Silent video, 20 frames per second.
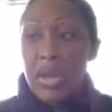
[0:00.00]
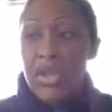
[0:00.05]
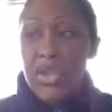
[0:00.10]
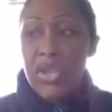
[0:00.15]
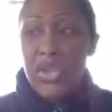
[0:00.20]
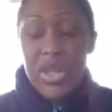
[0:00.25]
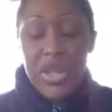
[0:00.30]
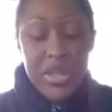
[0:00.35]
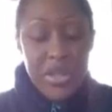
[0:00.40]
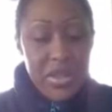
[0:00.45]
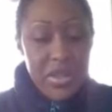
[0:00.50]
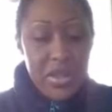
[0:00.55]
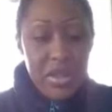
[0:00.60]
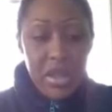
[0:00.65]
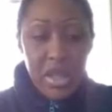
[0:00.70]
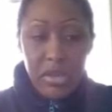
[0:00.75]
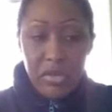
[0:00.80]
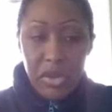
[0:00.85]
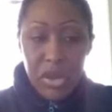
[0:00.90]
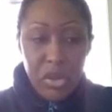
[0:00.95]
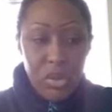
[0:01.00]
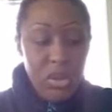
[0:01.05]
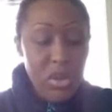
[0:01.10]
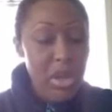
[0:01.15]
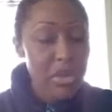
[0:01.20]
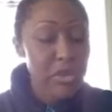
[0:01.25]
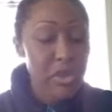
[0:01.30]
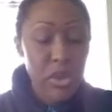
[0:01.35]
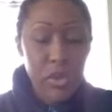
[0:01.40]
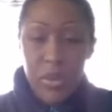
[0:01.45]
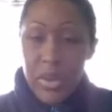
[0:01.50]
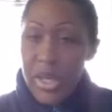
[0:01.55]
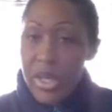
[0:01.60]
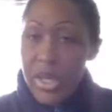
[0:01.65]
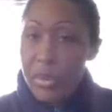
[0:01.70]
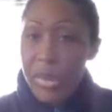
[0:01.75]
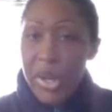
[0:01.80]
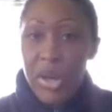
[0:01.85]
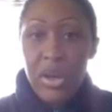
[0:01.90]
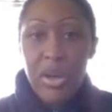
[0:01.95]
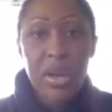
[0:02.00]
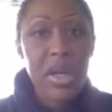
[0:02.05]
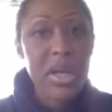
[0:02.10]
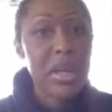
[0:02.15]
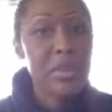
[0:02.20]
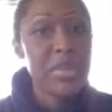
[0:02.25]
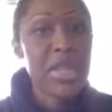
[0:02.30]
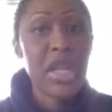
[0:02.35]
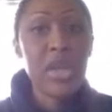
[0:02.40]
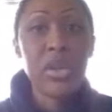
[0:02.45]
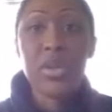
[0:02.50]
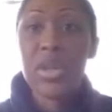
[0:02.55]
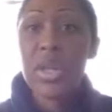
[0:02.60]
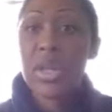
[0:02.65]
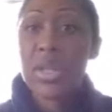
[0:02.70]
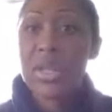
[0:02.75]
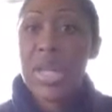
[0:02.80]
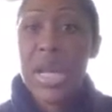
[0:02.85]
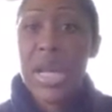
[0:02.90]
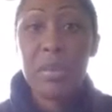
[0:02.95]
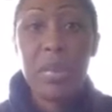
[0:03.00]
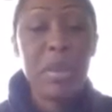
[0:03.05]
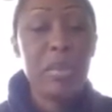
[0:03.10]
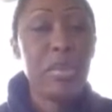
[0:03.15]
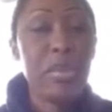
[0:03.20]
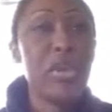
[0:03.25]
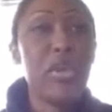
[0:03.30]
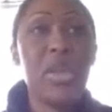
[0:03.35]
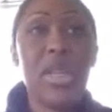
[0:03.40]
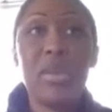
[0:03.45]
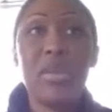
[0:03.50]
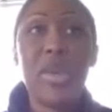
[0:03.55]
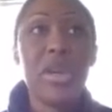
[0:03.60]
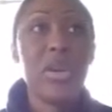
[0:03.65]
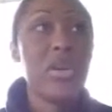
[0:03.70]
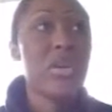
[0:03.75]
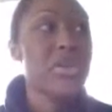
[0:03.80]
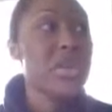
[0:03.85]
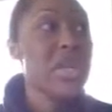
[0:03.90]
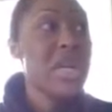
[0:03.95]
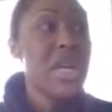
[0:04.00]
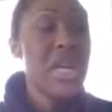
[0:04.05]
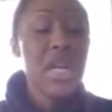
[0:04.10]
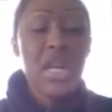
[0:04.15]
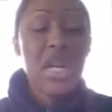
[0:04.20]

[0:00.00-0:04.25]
just if you need a miracle, and I'm telling you, there are a lot of people who need miracles.